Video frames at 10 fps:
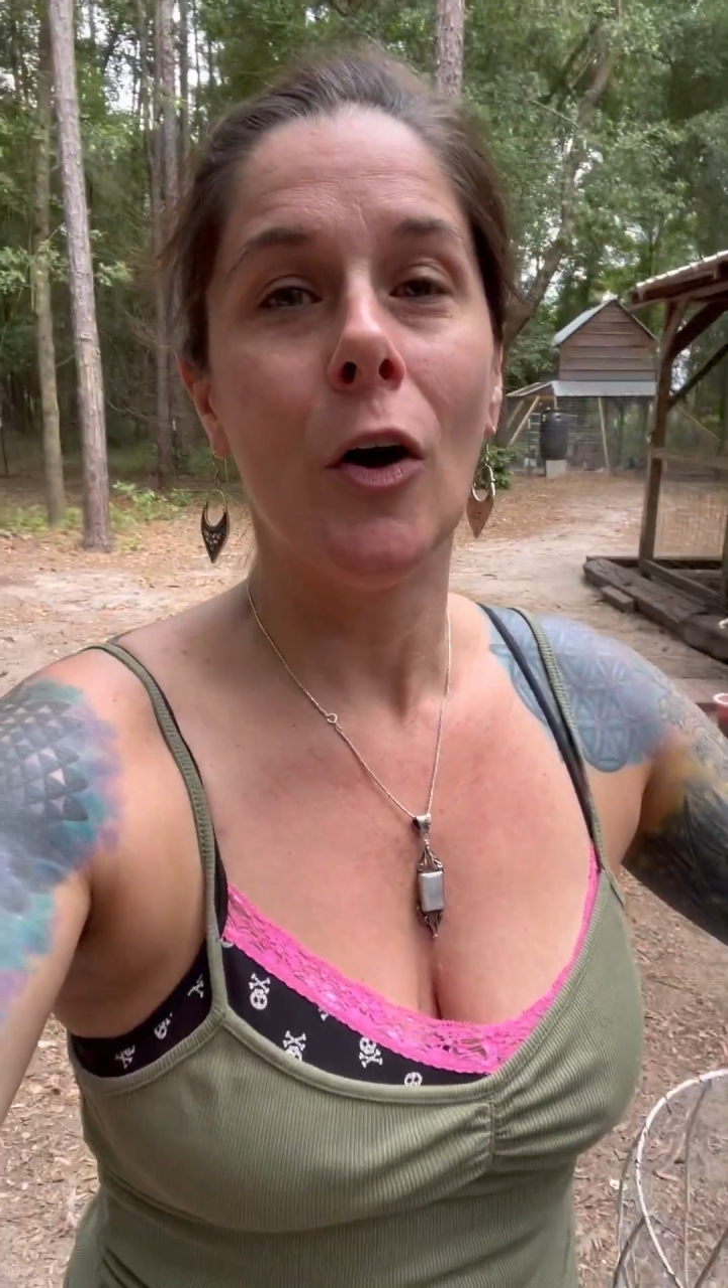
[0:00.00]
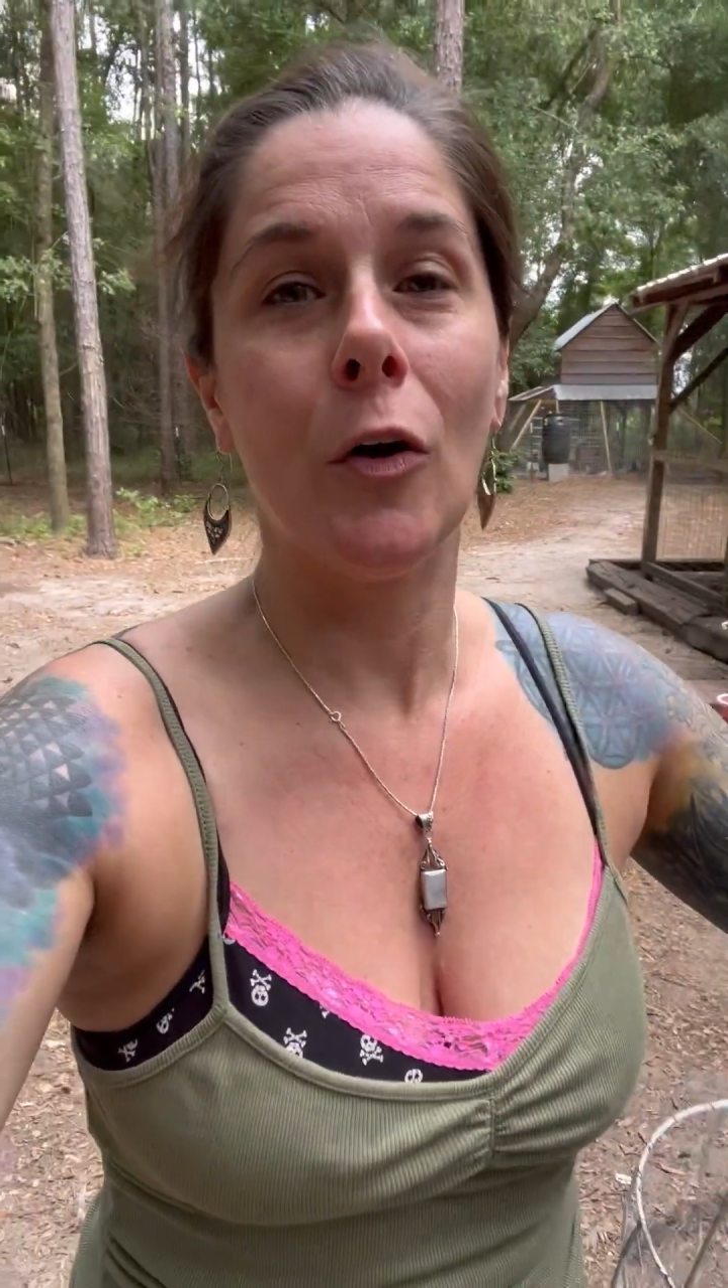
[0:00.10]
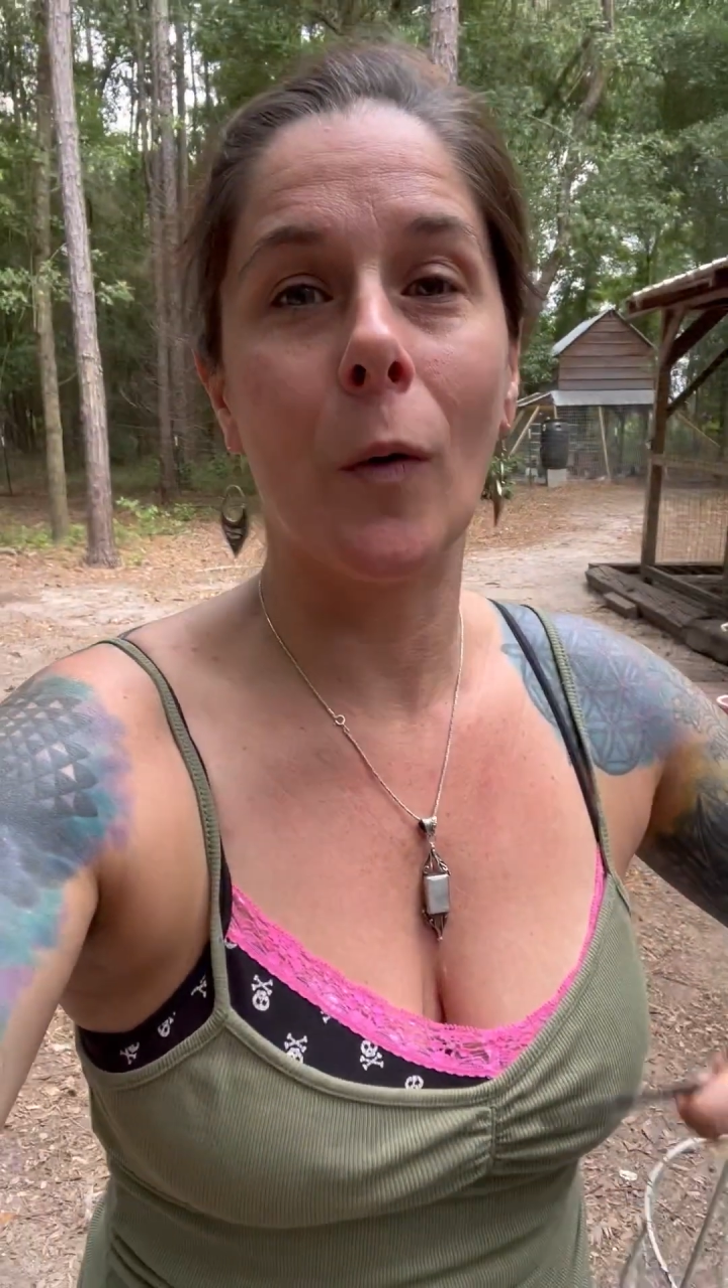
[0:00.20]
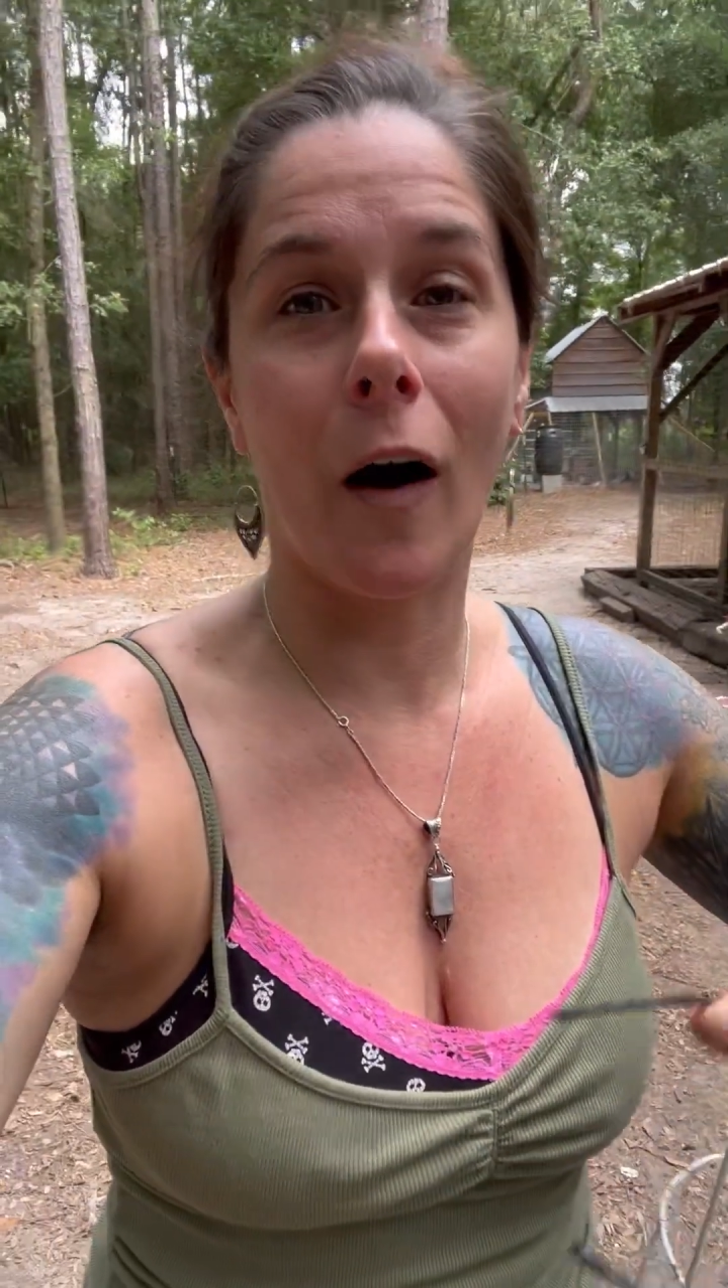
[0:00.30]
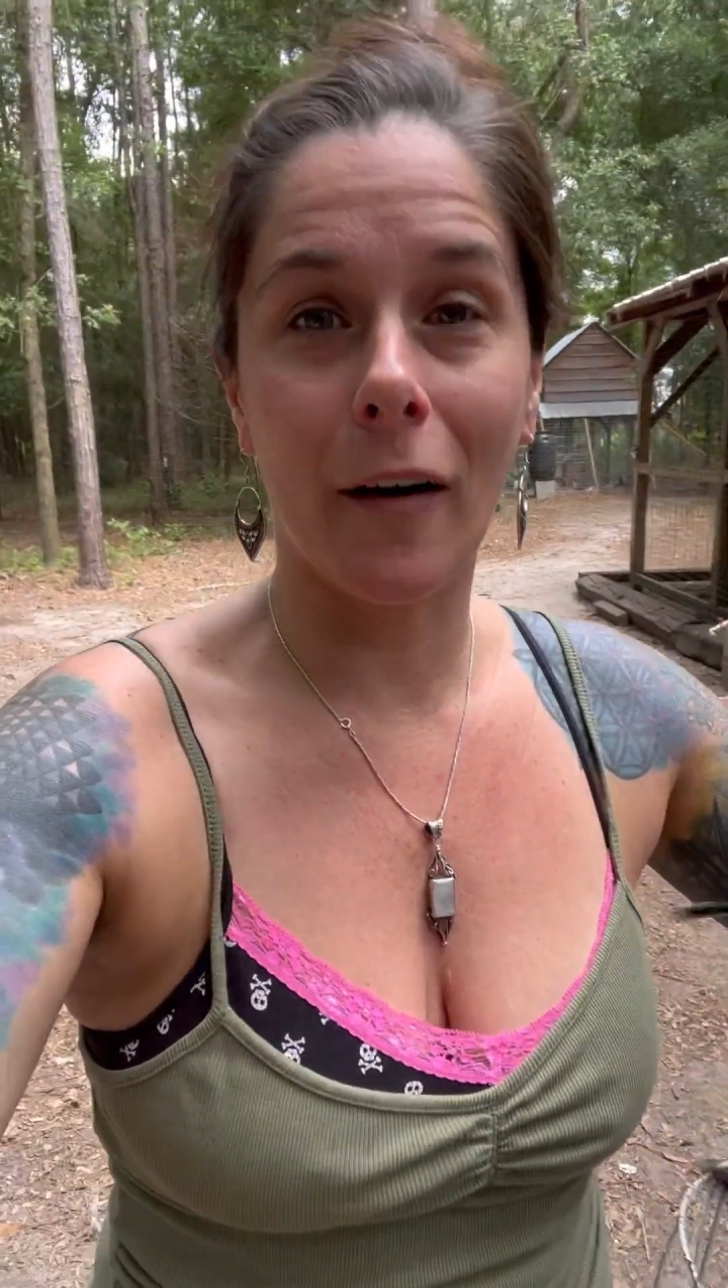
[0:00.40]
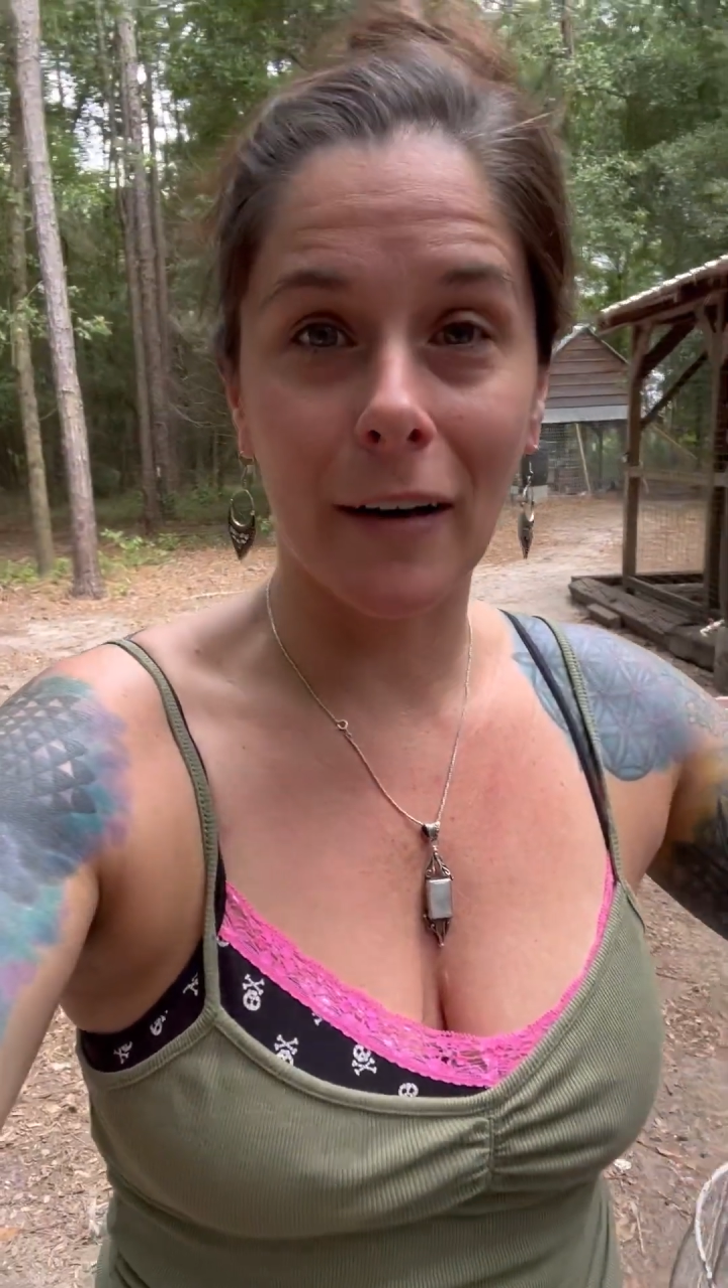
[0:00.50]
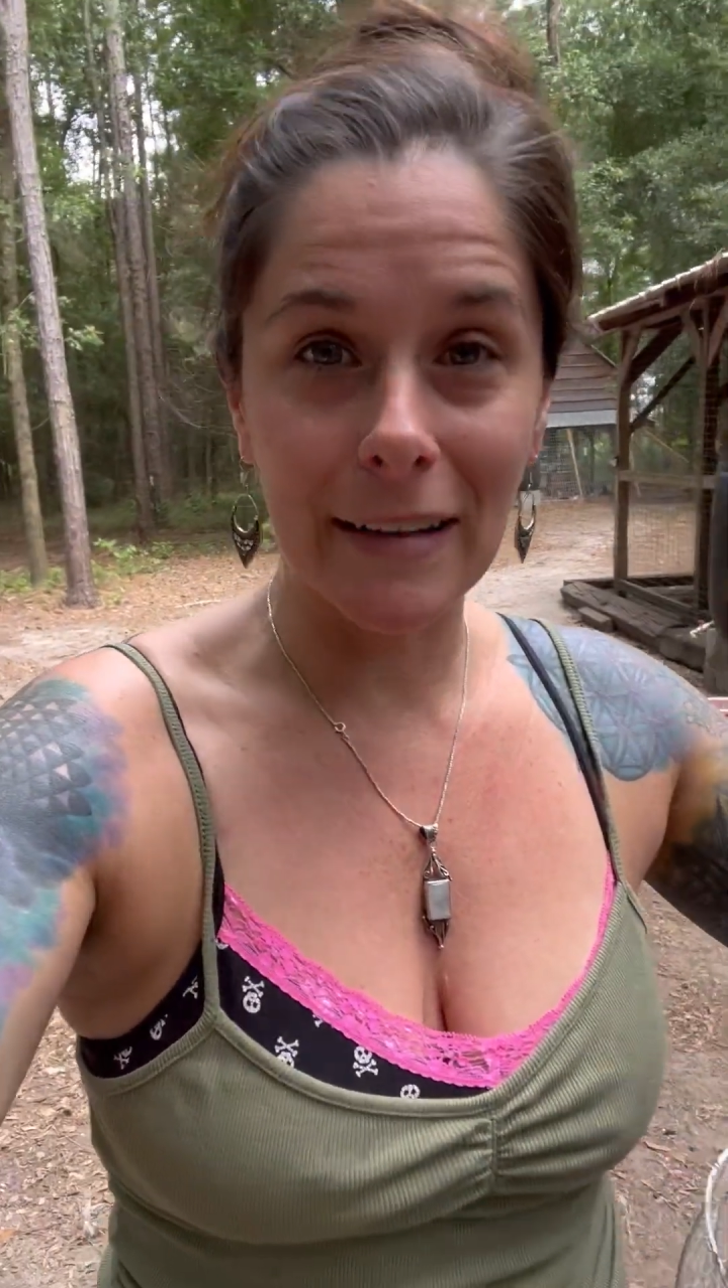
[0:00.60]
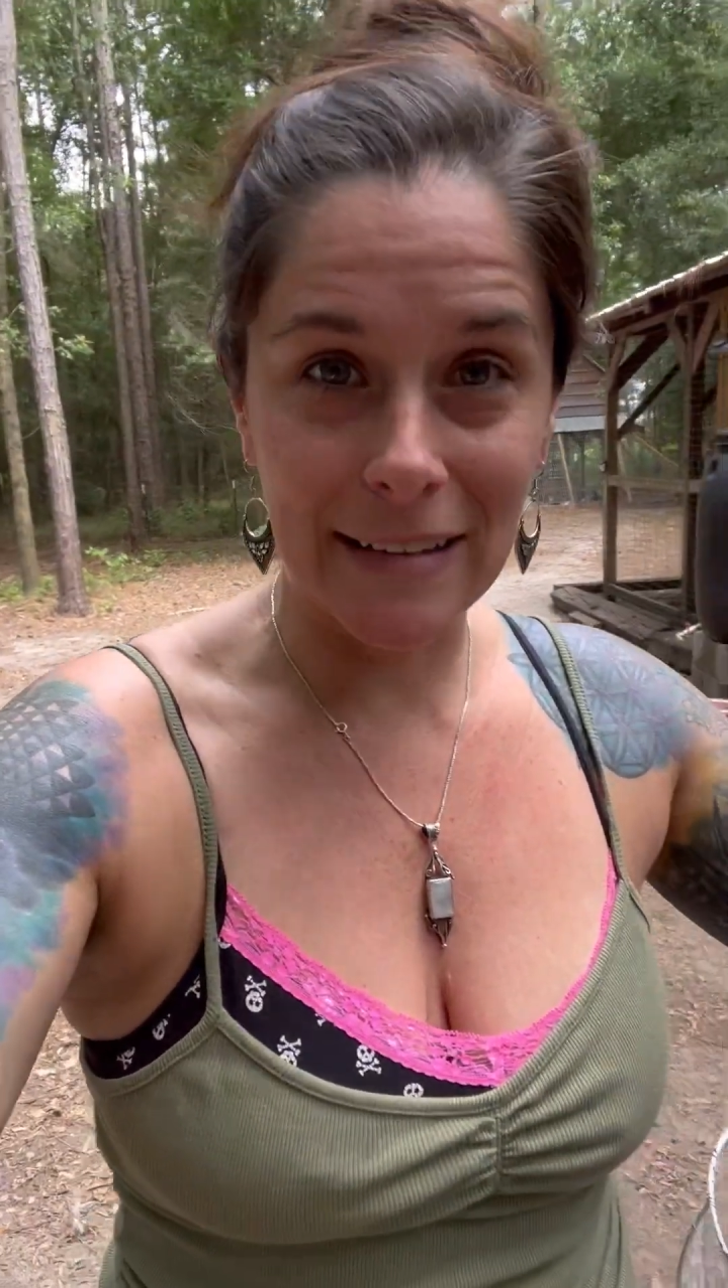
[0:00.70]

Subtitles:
who are